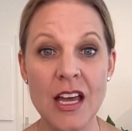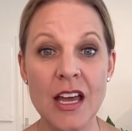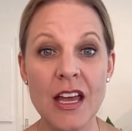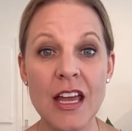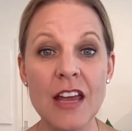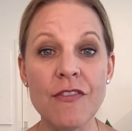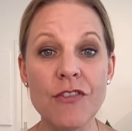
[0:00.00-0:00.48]

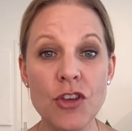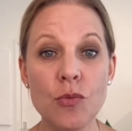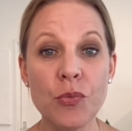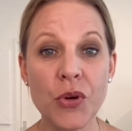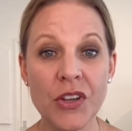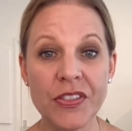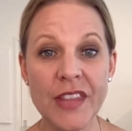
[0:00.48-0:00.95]
if you
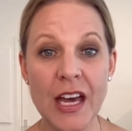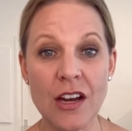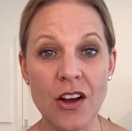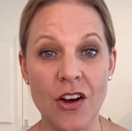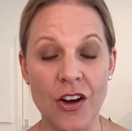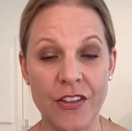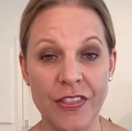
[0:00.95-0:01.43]
put that
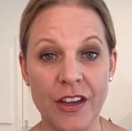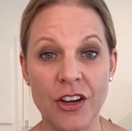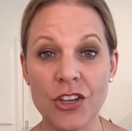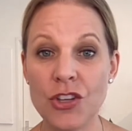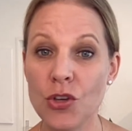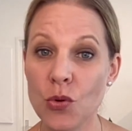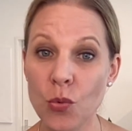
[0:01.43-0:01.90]
on there,
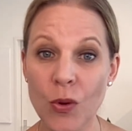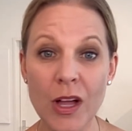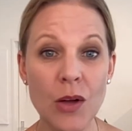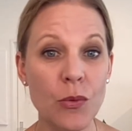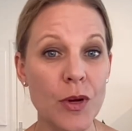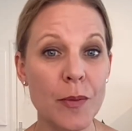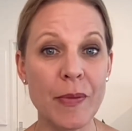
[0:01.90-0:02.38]
you will
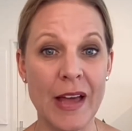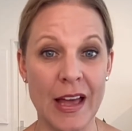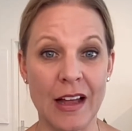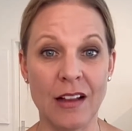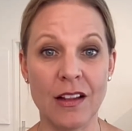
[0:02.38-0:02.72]
repel